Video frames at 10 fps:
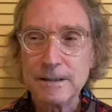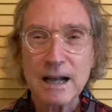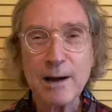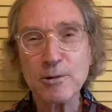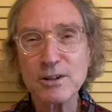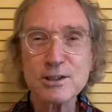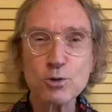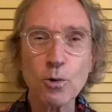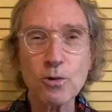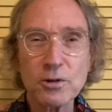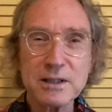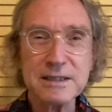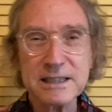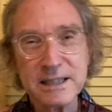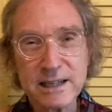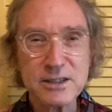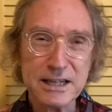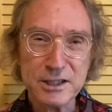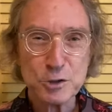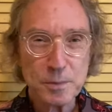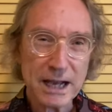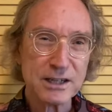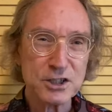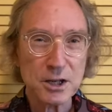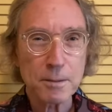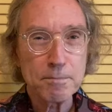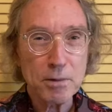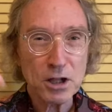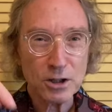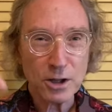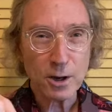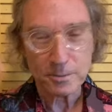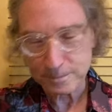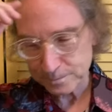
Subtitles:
I will list all the details and specs below.